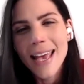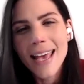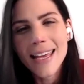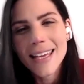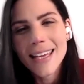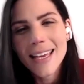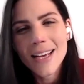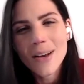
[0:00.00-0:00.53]

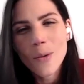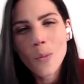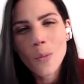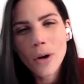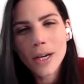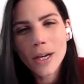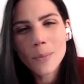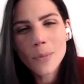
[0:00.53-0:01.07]
hey,
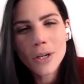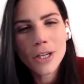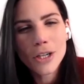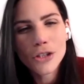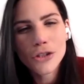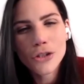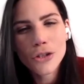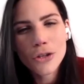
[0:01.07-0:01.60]
what I'm
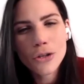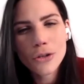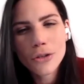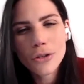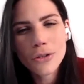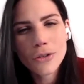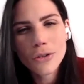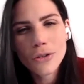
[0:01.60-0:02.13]
gonna
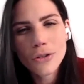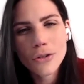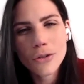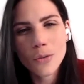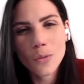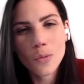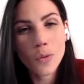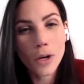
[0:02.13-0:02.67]
do
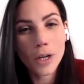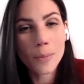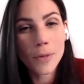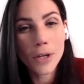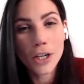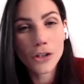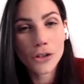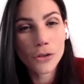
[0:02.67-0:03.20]

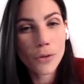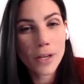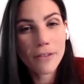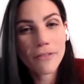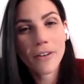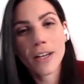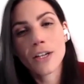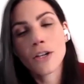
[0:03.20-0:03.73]

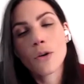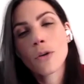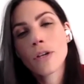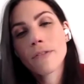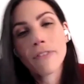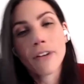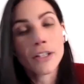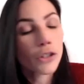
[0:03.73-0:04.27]
if
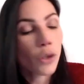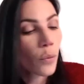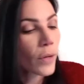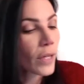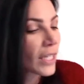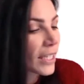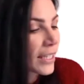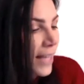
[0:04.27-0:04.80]
I
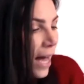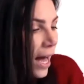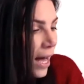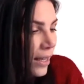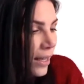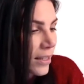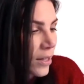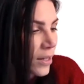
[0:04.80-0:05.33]
don't eat
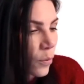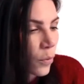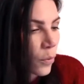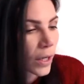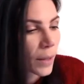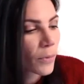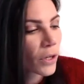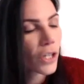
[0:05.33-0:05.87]
that,
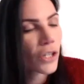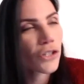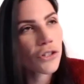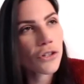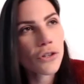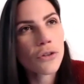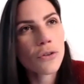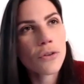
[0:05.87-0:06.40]
what I'm gonna
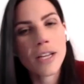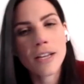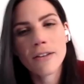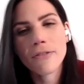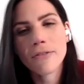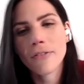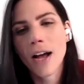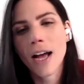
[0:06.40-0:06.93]
do
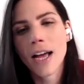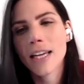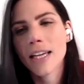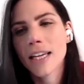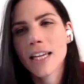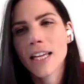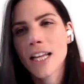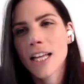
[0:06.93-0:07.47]
if
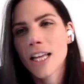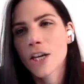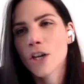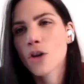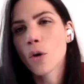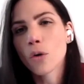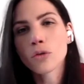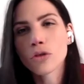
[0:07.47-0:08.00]
I
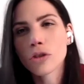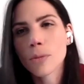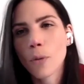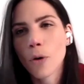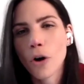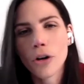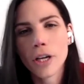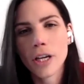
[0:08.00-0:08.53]
go to the
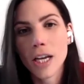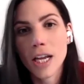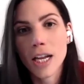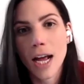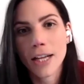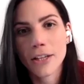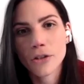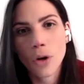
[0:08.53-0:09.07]
party
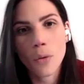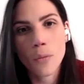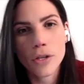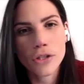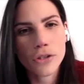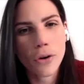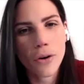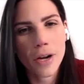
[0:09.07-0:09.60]
and I don't
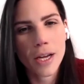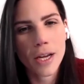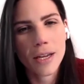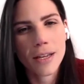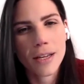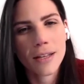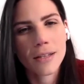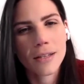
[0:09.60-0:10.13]
enjoy
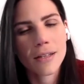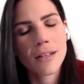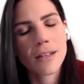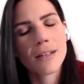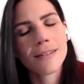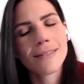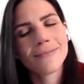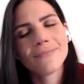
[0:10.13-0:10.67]
it.
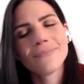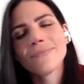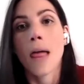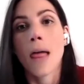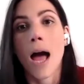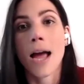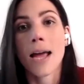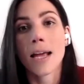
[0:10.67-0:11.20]

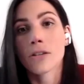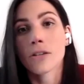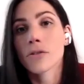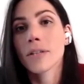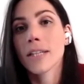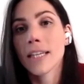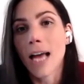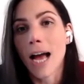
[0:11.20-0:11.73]
I
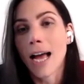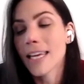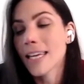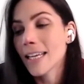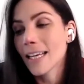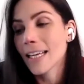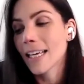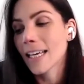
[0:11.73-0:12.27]

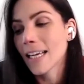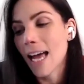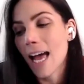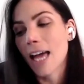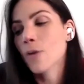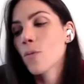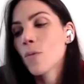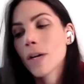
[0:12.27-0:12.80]

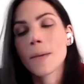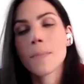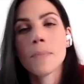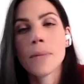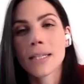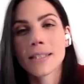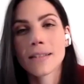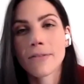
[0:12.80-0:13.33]
don't want to
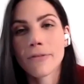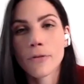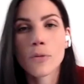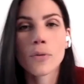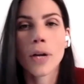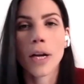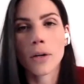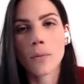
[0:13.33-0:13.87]
miss the
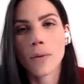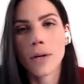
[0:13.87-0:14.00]
food. I